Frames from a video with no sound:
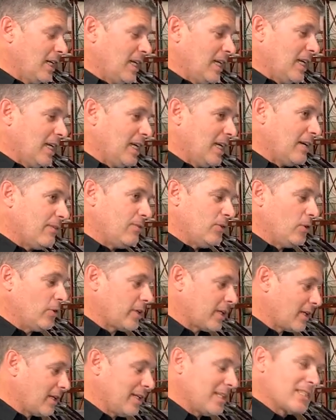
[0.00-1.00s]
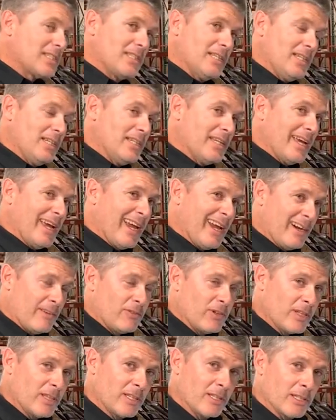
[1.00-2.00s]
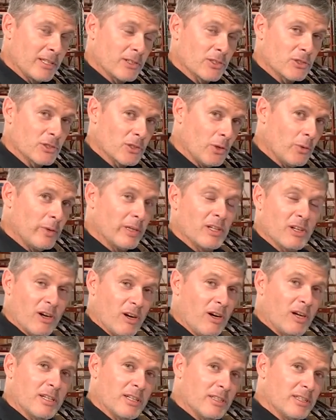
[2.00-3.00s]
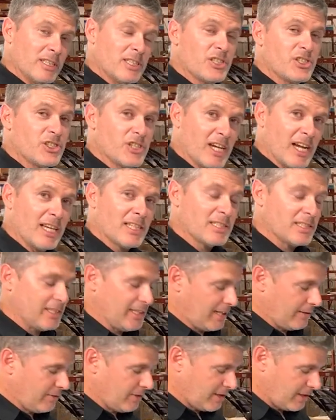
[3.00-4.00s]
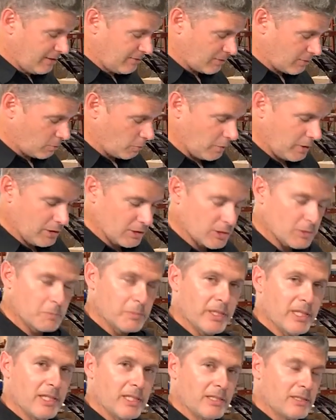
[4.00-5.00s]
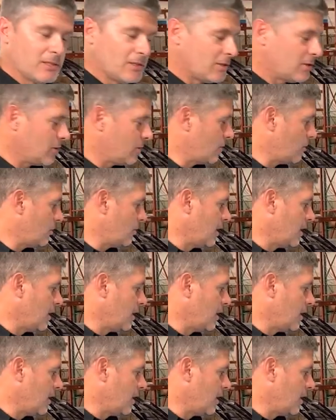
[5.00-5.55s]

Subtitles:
if you can listen in to everything that's going on this chassis, everything from wheel speed to